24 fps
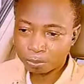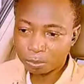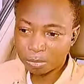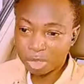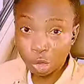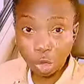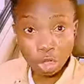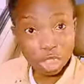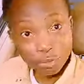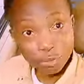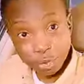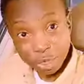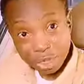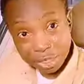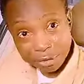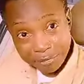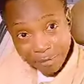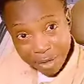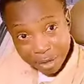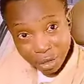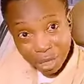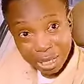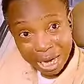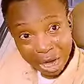Not even the
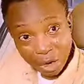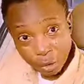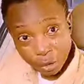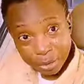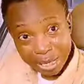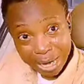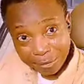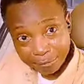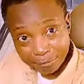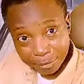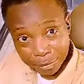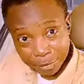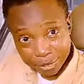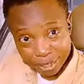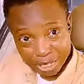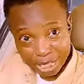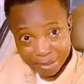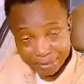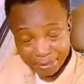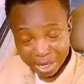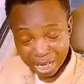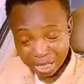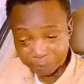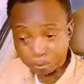first one I wrote that first
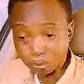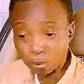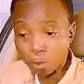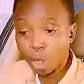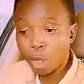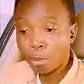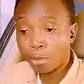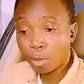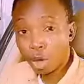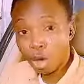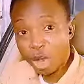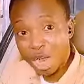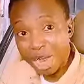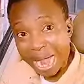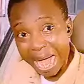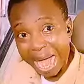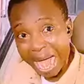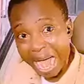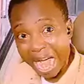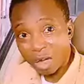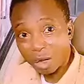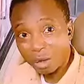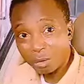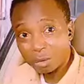email. But
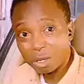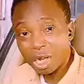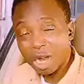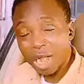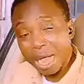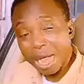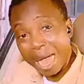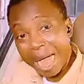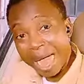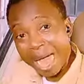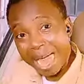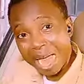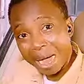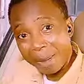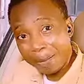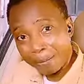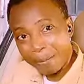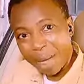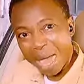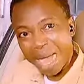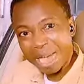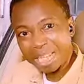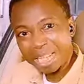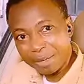now, I am
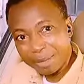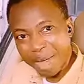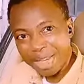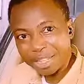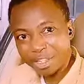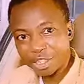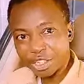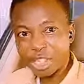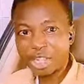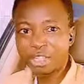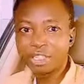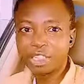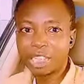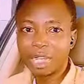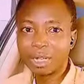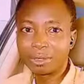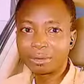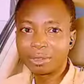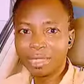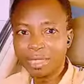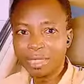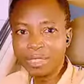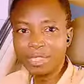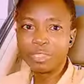back in my center.
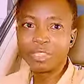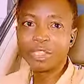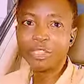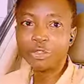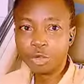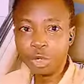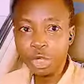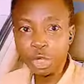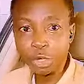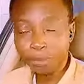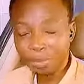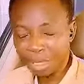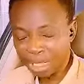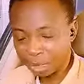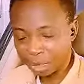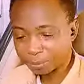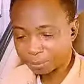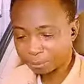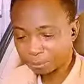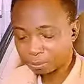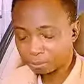This is the real me.